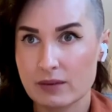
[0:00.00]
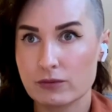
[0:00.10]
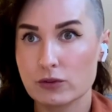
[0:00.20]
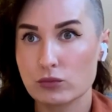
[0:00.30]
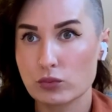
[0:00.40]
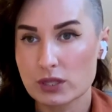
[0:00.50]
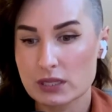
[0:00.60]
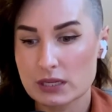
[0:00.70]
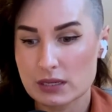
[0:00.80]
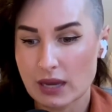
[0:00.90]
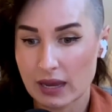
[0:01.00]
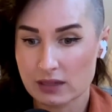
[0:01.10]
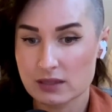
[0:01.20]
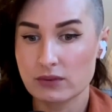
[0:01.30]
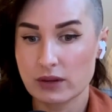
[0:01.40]
you're really
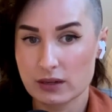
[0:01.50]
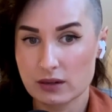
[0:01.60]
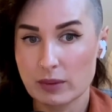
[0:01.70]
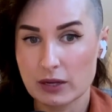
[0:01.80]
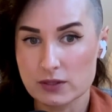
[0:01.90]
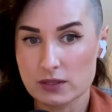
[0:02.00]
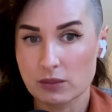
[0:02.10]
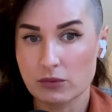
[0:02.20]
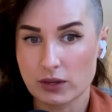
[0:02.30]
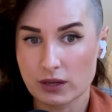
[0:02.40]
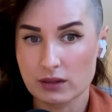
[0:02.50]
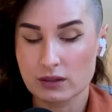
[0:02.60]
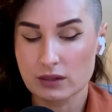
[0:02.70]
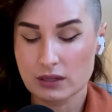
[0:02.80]
activated about something,